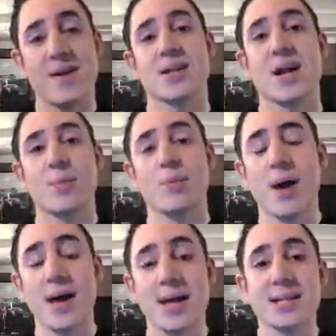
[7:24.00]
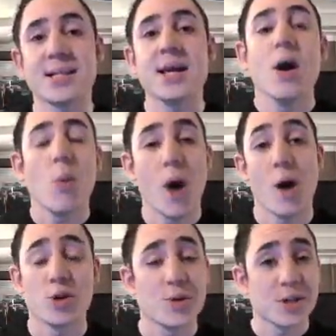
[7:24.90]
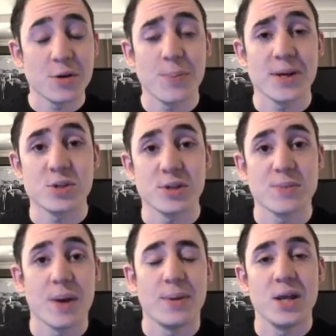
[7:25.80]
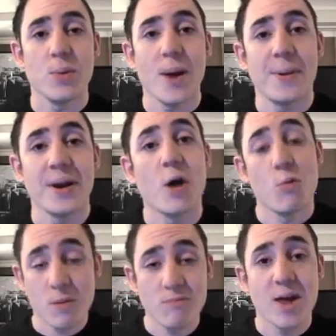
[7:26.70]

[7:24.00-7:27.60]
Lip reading: I'm on my end. What I'll do is I'll switch to my melee weapon, I'll run around the